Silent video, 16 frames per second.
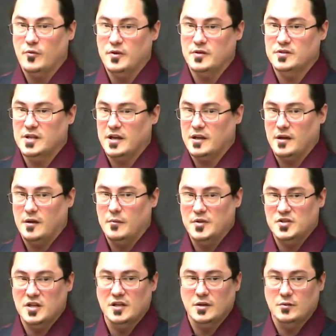where there's like a
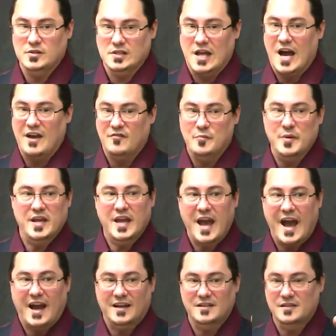machine that was live being
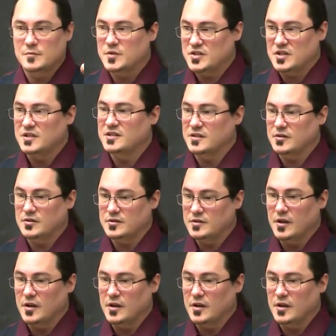hacked and machines that